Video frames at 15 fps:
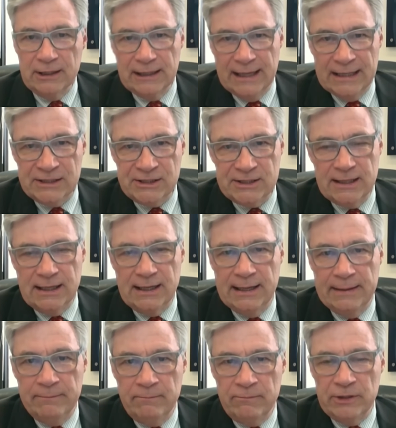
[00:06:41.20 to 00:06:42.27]
The last
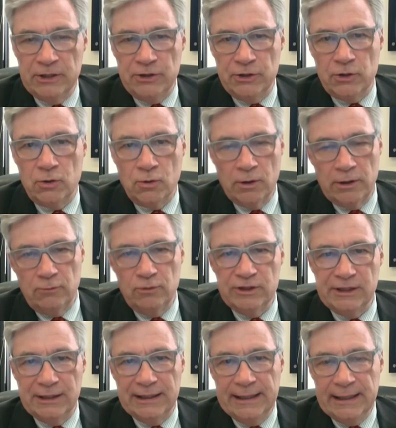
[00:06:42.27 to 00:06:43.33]
time that the court
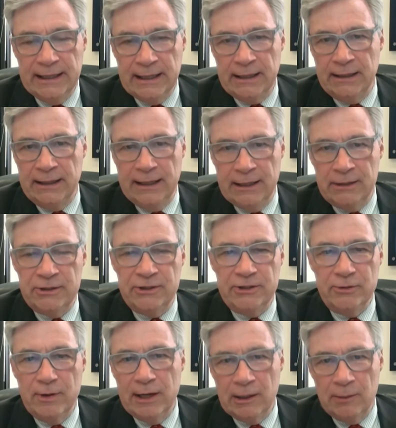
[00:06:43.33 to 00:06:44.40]
was leaning in
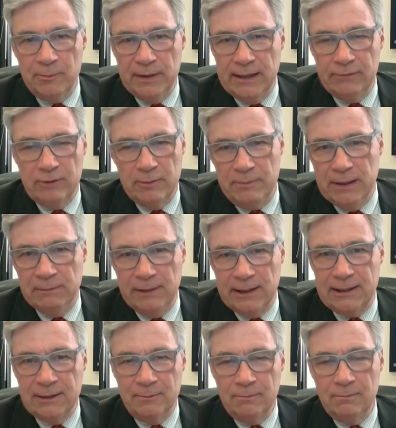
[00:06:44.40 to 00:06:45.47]
to help a
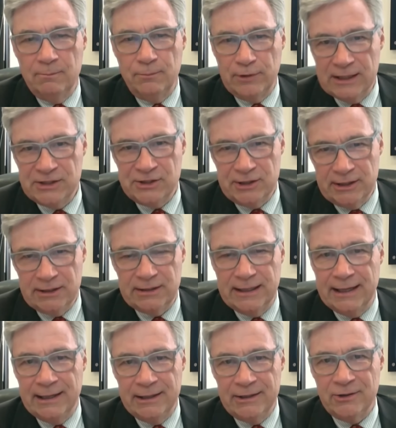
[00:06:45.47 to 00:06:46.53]
Republican president
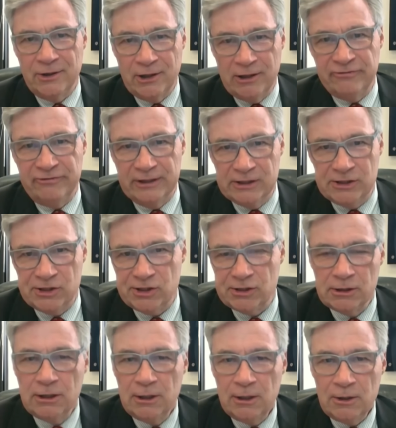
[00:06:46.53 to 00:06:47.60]
get into
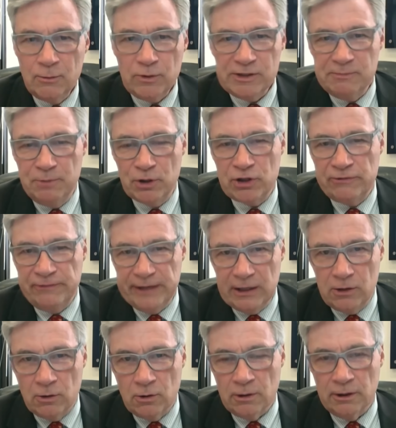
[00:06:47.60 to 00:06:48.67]
office was Bush v.
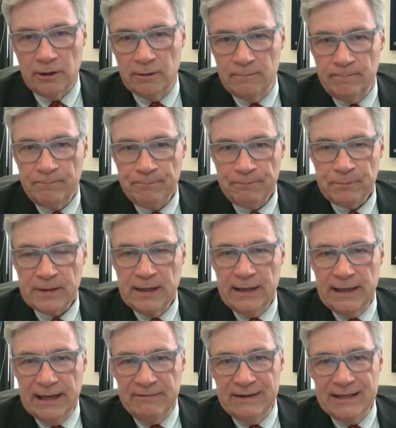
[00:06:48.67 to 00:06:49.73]
Gore.
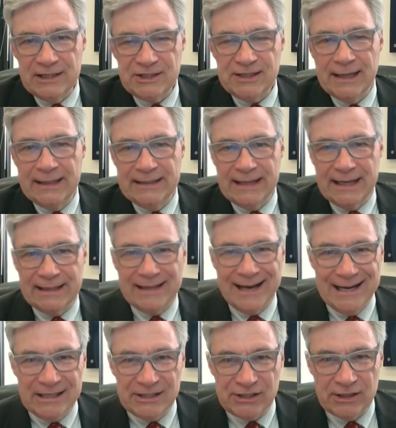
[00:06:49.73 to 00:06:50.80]
And they decided that
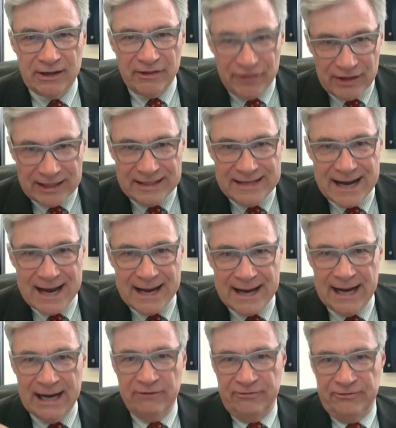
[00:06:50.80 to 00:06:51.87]
case the
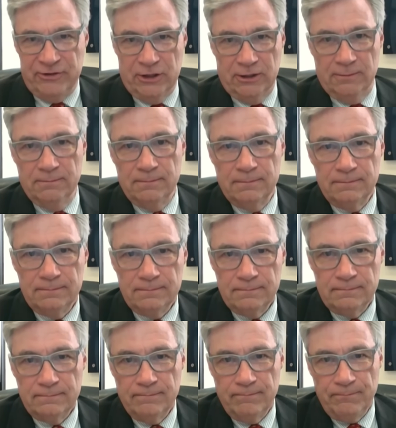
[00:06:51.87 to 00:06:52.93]
day after
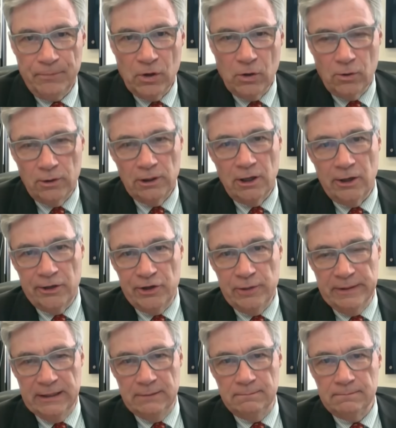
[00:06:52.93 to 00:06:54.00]
oral
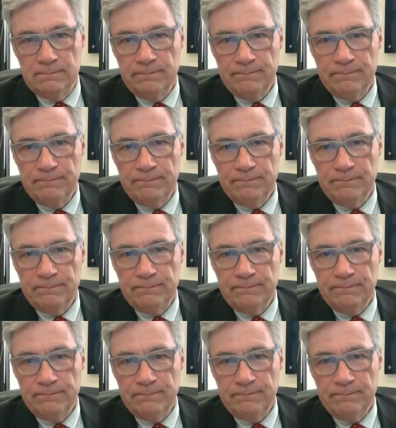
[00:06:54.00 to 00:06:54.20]
argument.